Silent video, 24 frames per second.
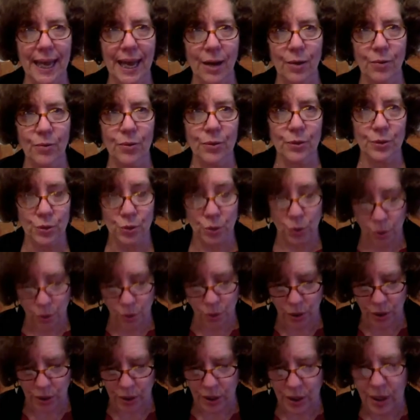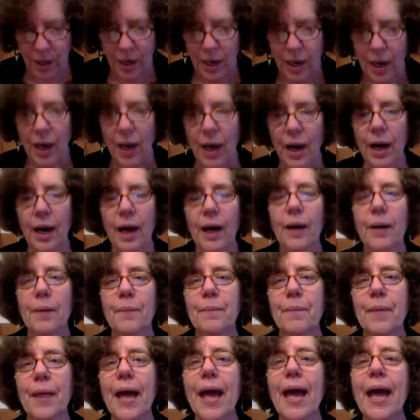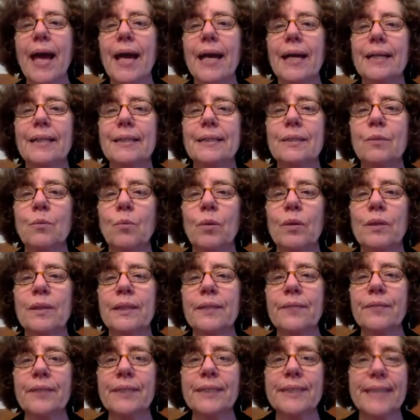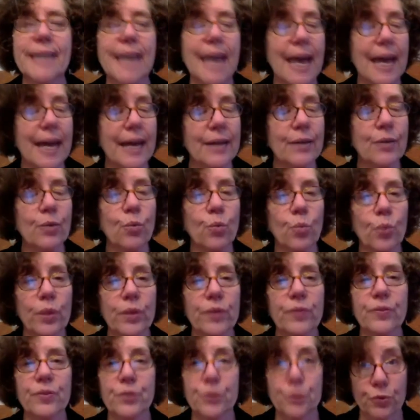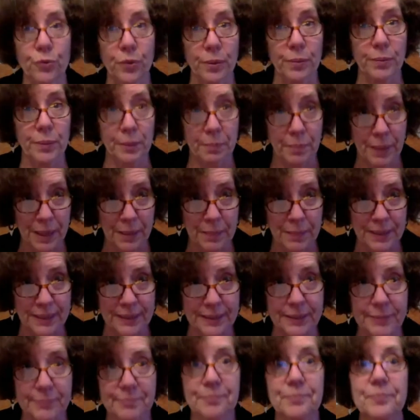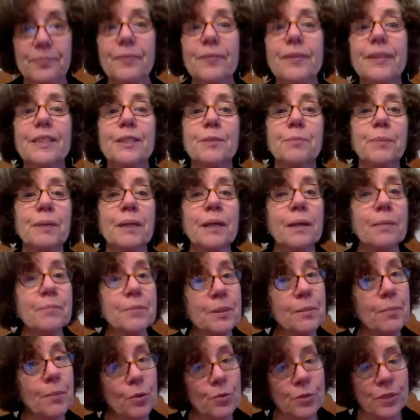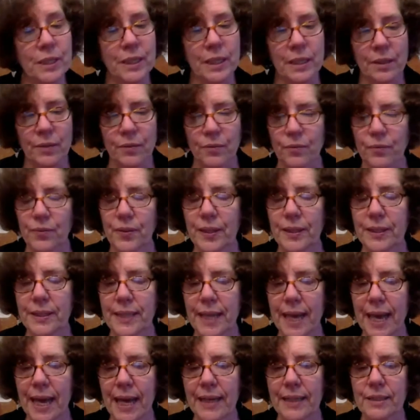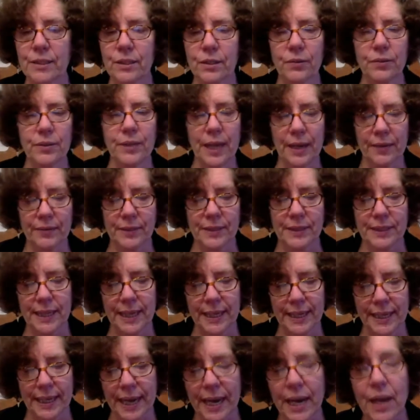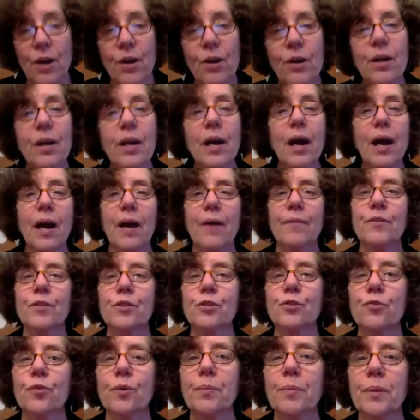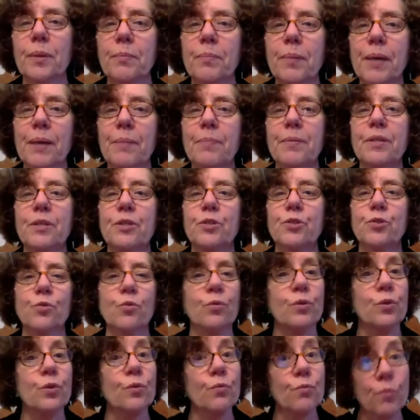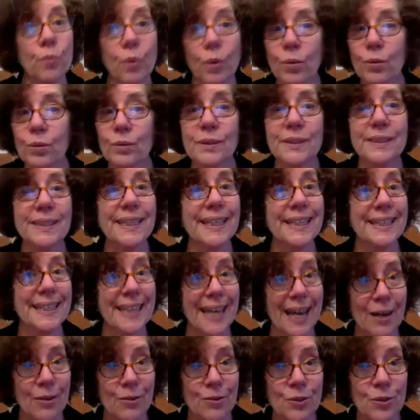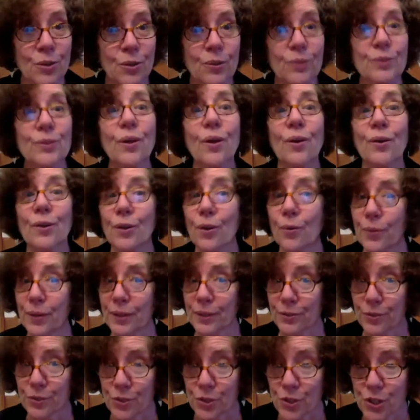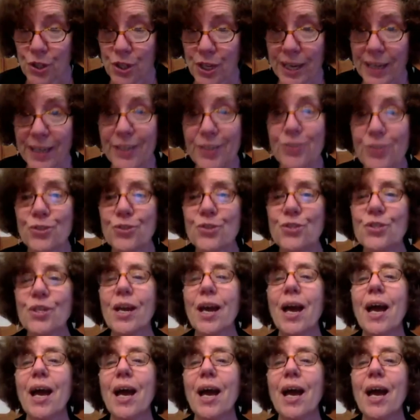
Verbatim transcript: out the door um, and leaving dad with the screaming babies this becomes a motif that dad is going to have to take care of the screaming babies. The roles in the household are going to change